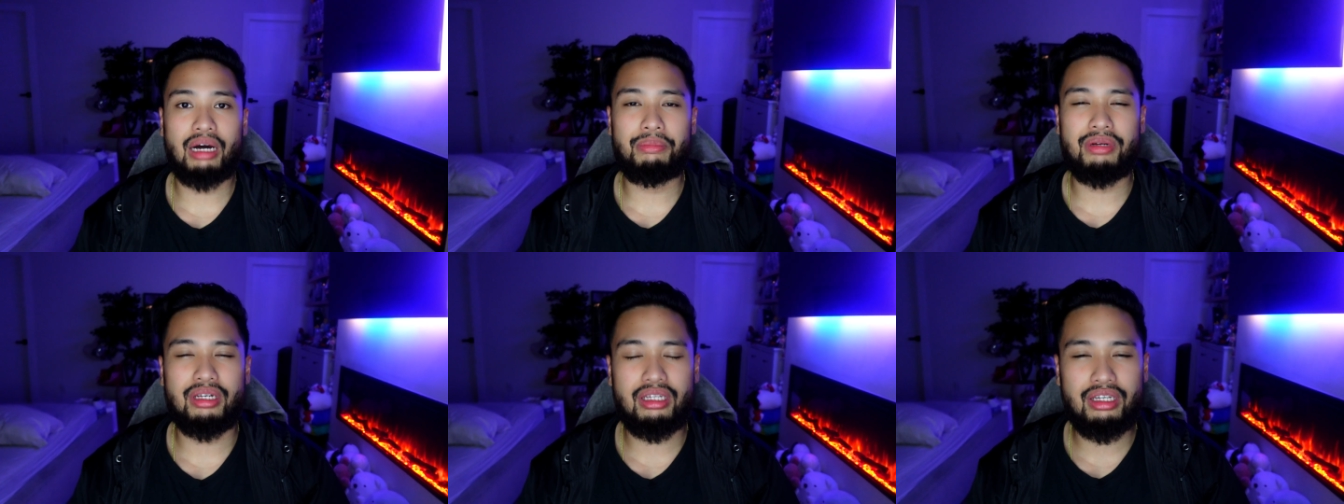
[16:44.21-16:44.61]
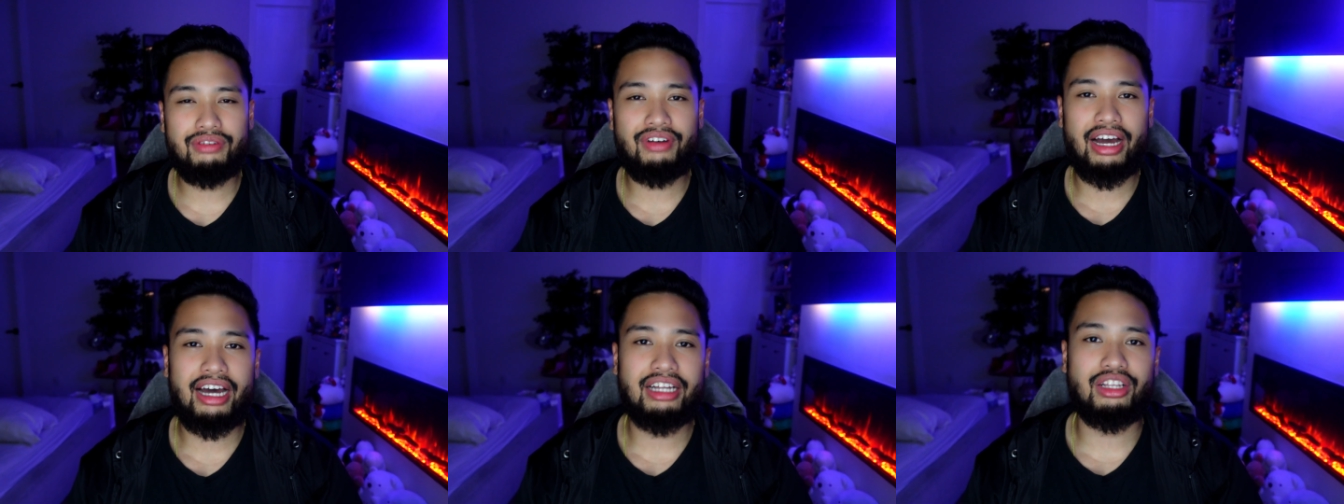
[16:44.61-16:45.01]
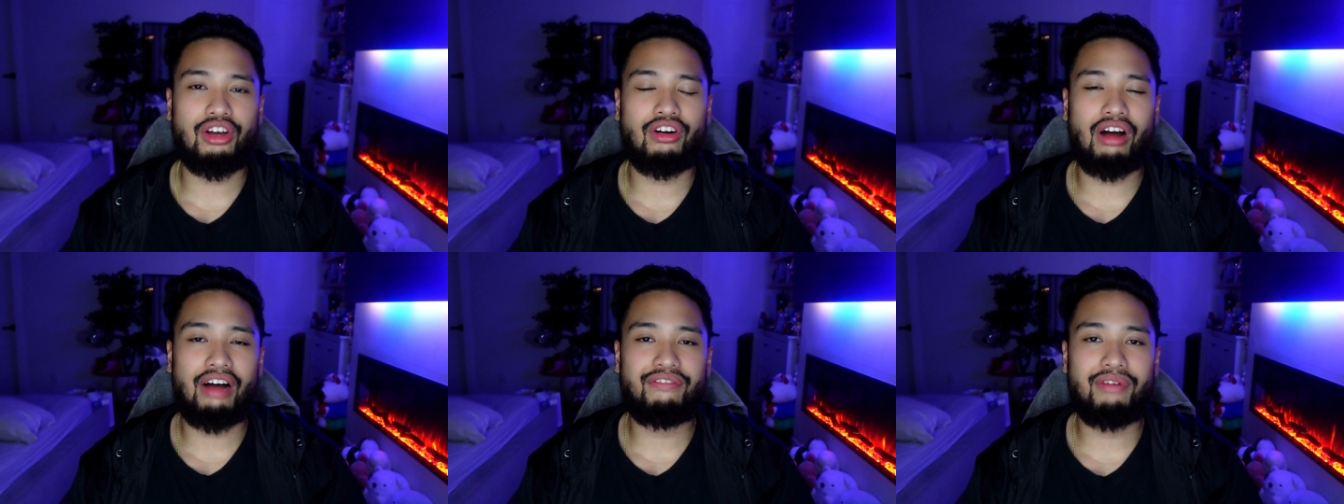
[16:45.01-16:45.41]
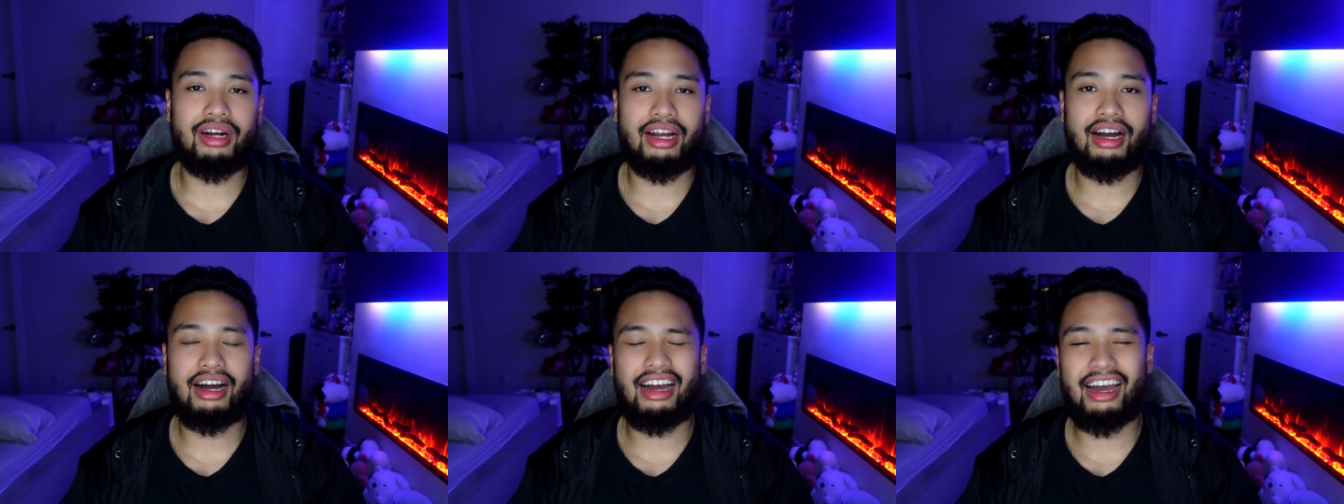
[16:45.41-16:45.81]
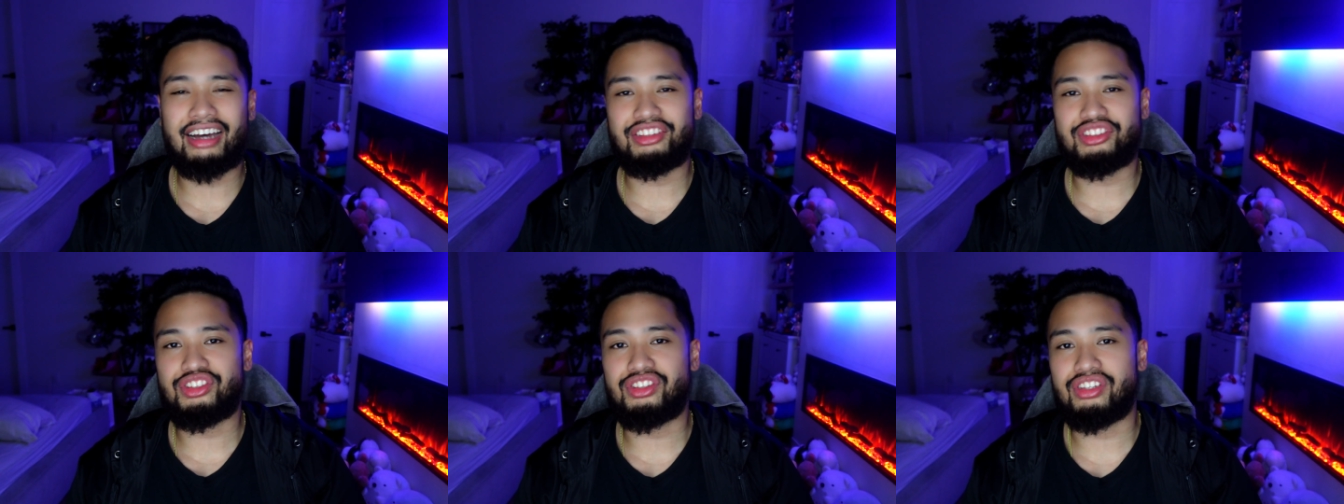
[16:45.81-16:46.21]
I believe I had Krav Maga
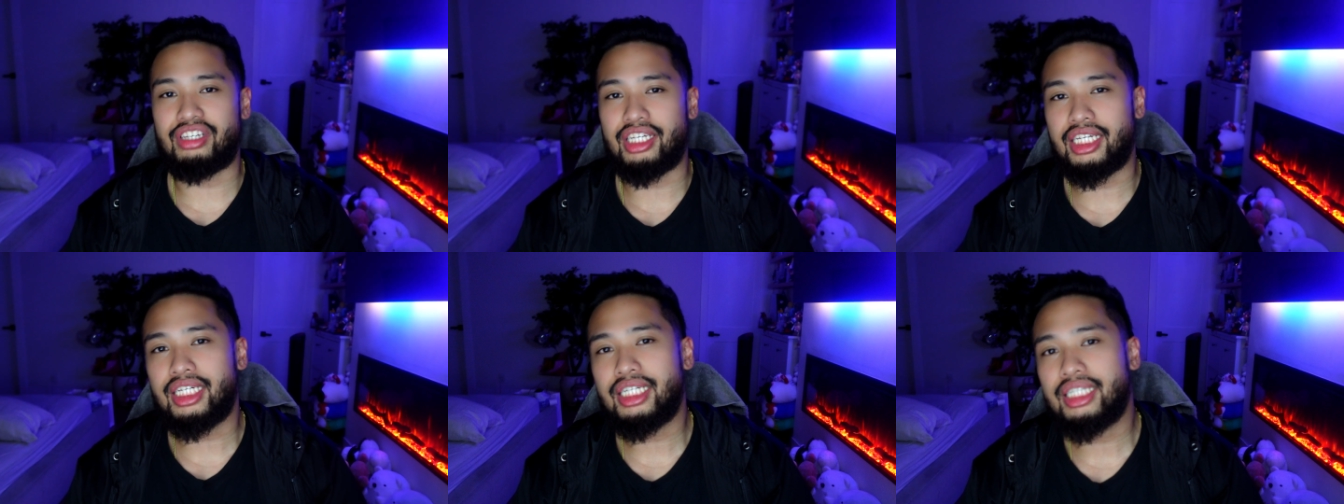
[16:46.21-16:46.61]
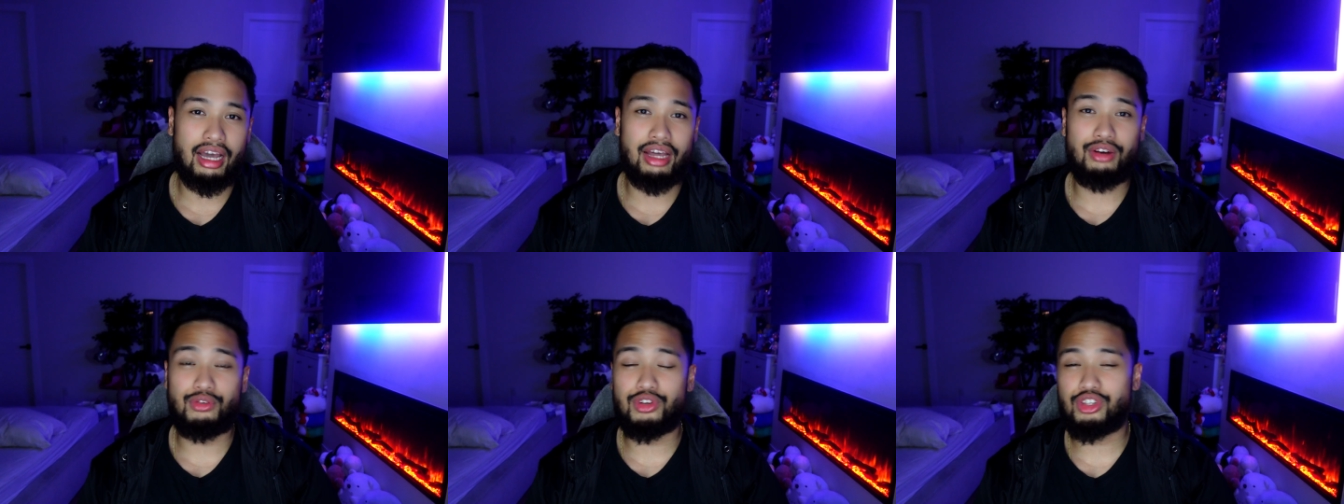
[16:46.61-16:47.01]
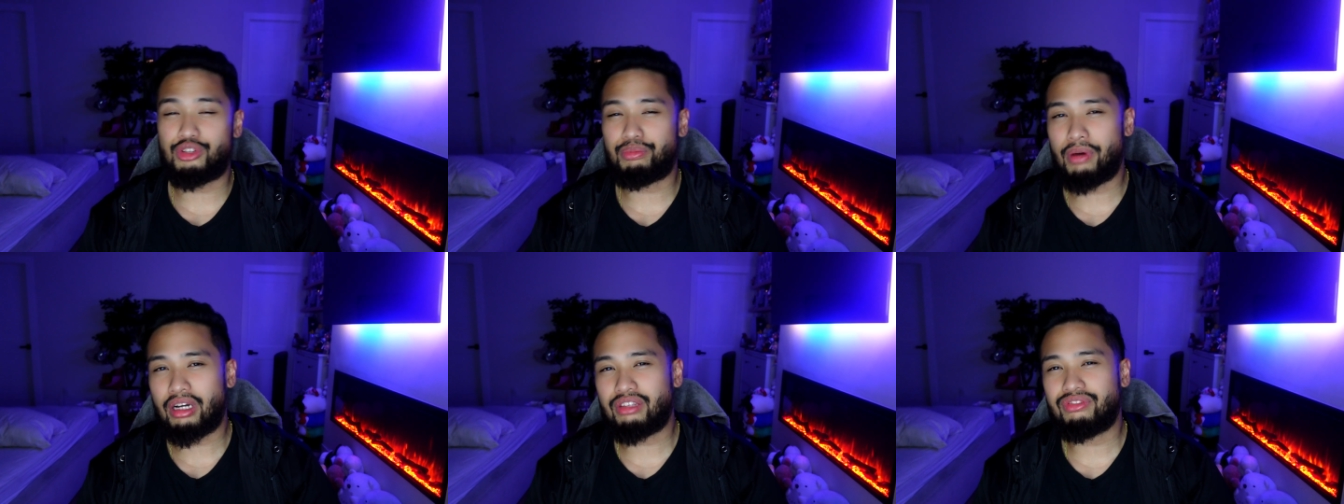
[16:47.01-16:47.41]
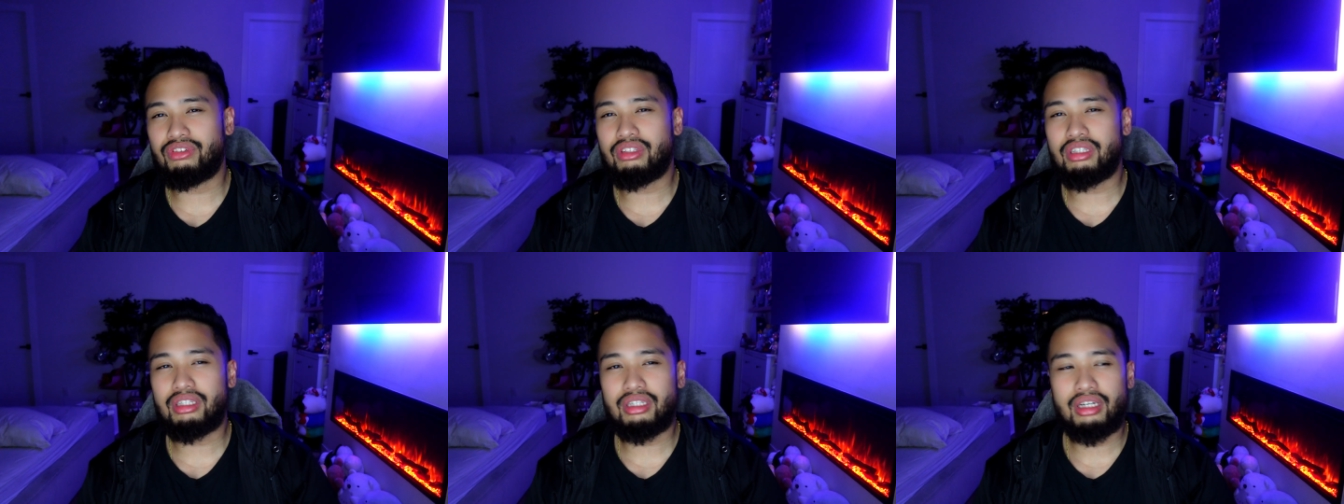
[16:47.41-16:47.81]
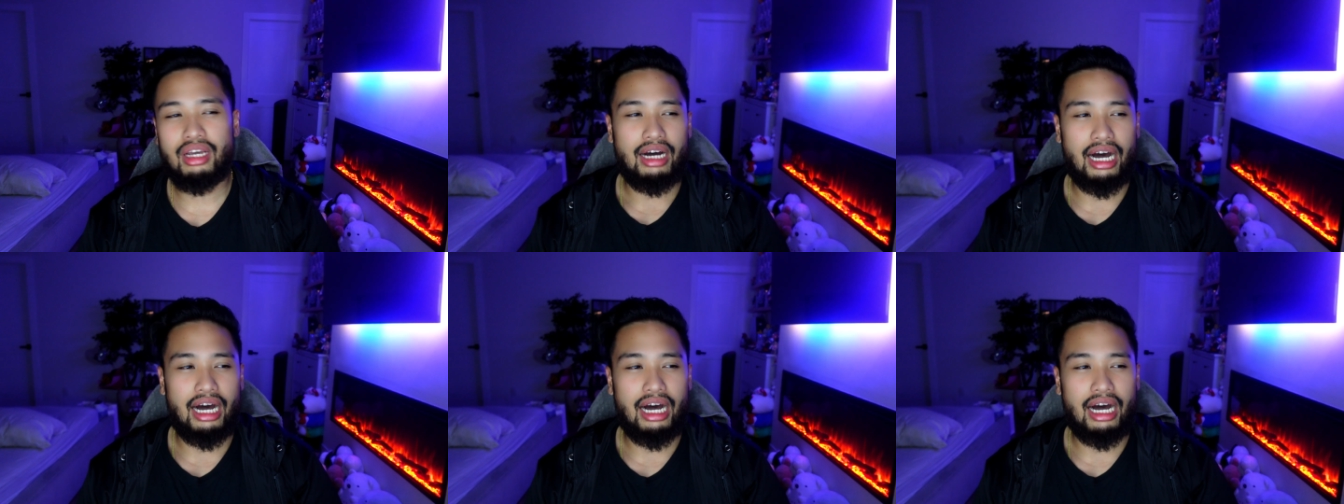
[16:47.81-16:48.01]
at C, and respectfully,